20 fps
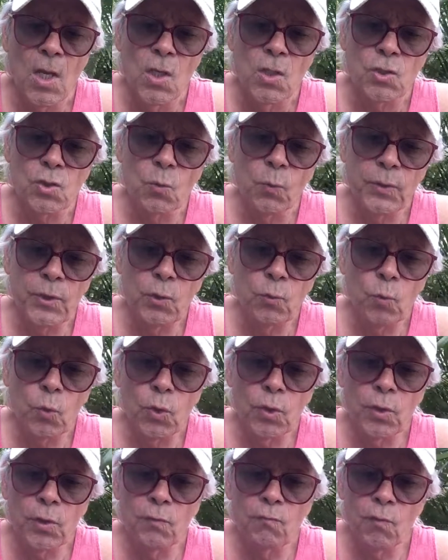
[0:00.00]
So when you're
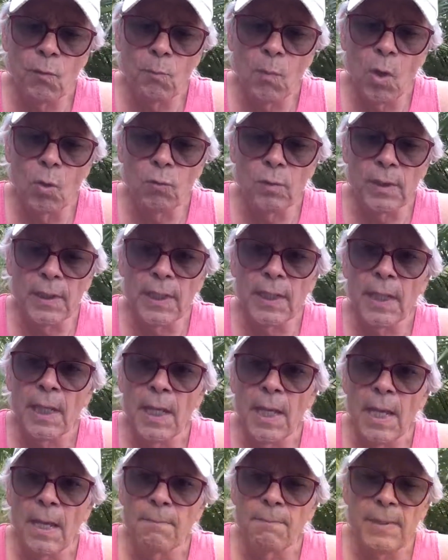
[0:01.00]
working remotely,
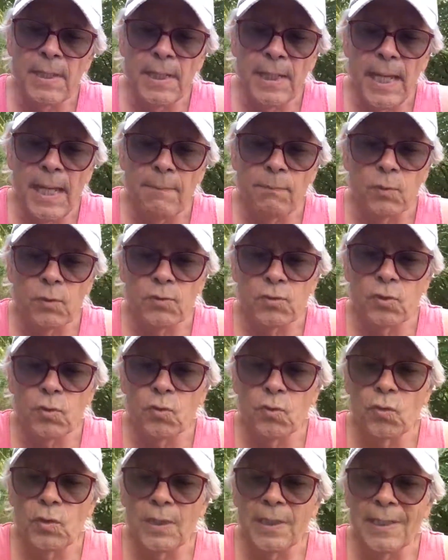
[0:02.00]
being able
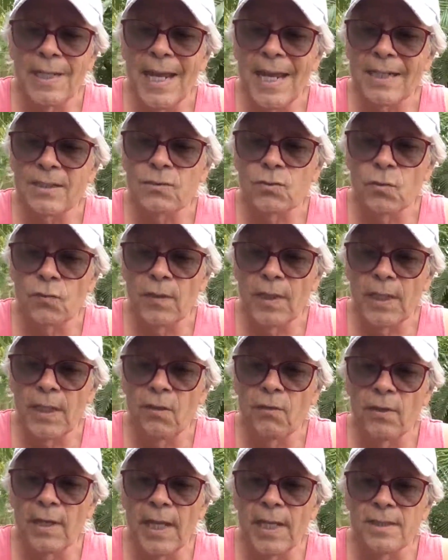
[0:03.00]
to connect to the
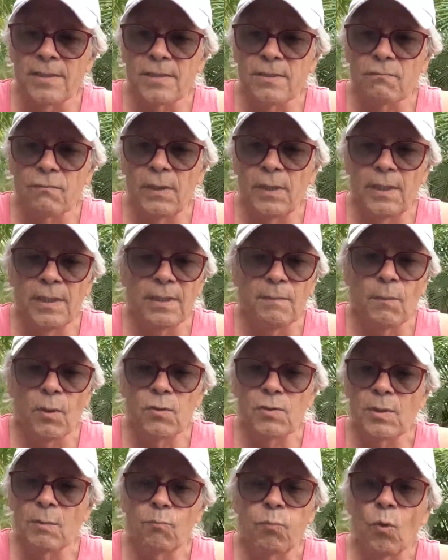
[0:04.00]
internet is really the
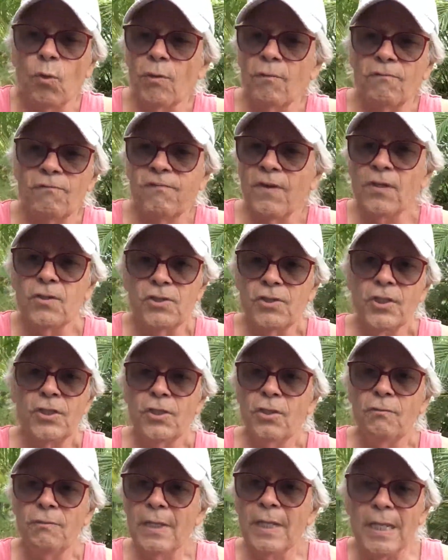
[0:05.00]
most important
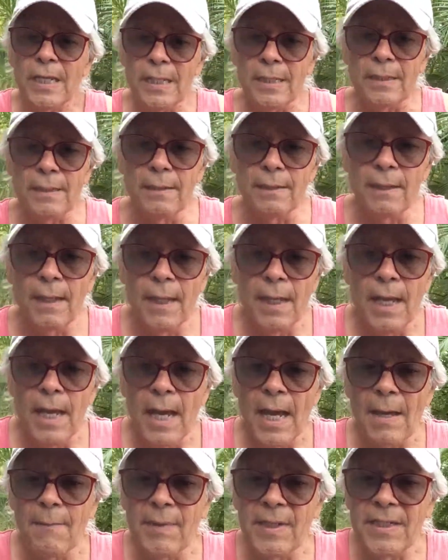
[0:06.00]
function you need.
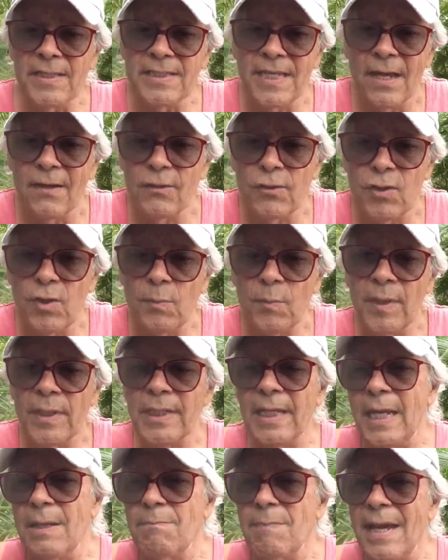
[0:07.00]
I mean, it's how you
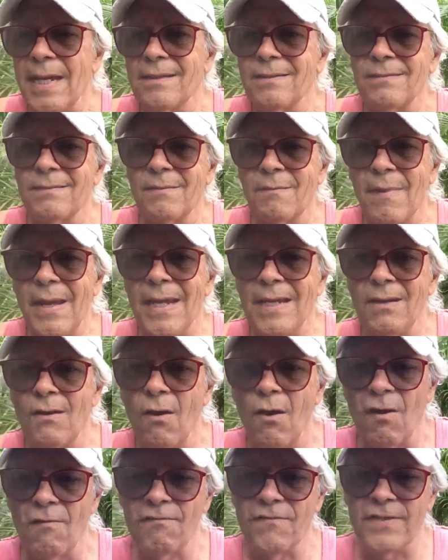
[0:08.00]
communicate back to the main
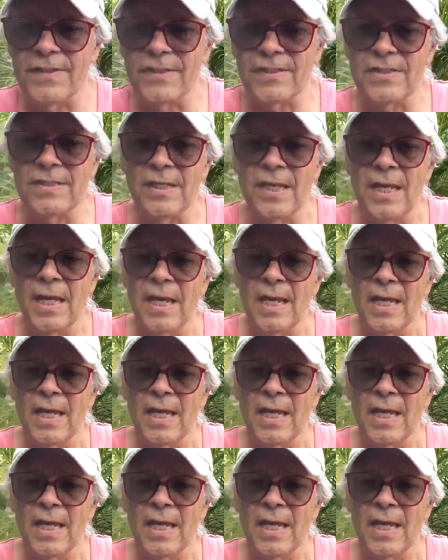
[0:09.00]
office.